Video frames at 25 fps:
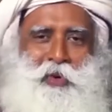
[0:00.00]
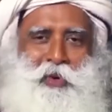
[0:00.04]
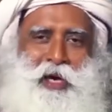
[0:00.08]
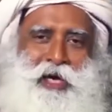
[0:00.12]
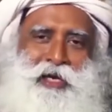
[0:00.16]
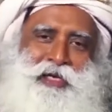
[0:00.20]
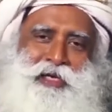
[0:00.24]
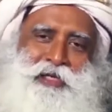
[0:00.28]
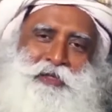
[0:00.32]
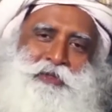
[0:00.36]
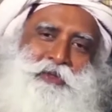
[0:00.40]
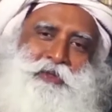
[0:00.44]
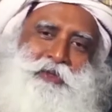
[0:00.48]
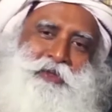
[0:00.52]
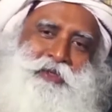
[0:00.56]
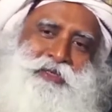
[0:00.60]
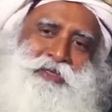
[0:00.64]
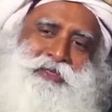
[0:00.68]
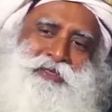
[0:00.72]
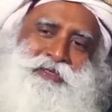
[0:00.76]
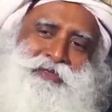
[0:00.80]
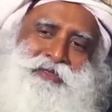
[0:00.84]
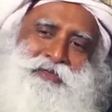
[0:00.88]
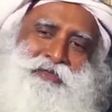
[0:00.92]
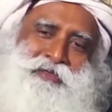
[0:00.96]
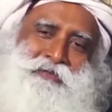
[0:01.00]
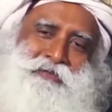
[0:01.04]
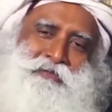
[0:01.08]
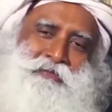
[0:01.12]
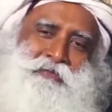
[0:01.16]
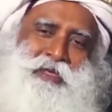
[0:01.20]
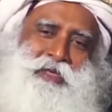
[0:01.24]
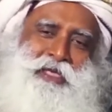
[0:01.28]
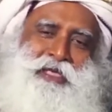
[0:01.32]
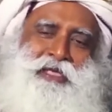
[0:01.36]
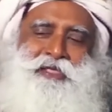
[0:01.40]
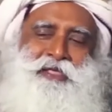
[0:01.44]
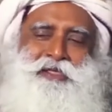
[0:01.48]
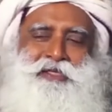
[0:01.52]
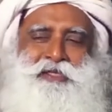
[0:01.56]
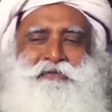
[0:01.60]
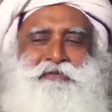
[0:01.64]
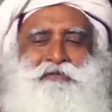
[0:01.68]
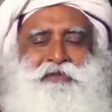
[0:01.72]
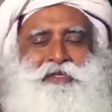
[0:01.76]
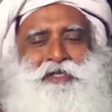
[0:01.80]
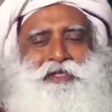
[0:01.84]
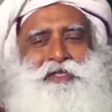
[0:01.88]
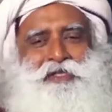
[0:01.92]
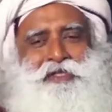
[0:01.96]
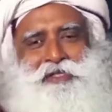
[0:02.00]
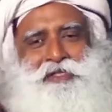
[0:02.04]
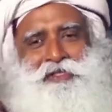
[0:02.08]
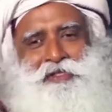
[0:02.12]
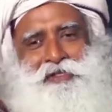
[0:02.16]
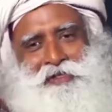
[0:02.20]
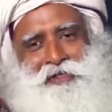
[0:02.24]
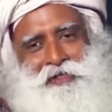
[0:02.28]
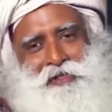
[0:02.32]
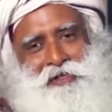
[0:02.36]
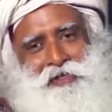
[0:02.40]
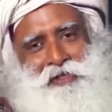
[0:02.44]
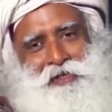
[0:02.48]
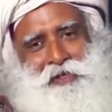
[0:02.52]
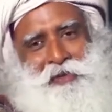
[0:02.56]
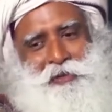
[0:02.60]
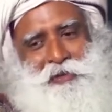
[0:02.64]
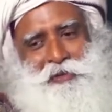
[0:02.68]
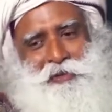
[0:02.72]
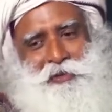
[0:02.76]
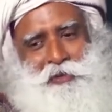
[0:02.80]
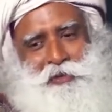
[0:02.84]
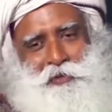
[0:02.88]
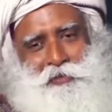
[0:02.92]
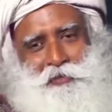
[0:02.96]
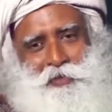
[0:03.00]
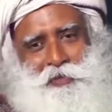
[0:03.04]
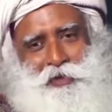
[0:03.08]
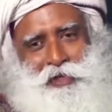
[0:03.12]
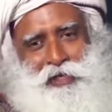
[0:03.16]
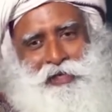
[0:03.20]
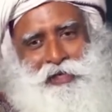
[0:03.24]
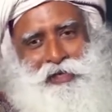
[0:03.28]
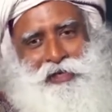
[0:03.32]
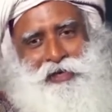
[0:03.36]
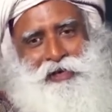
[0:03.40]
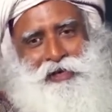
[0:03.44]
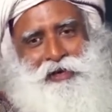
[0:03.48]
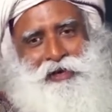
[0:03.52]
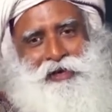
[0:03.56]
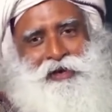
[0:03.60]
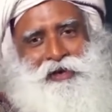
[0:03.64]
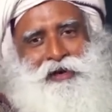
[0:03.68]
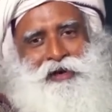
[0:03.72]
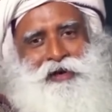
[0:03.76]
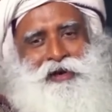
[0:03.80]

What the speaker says: Well, it took millions of years to bring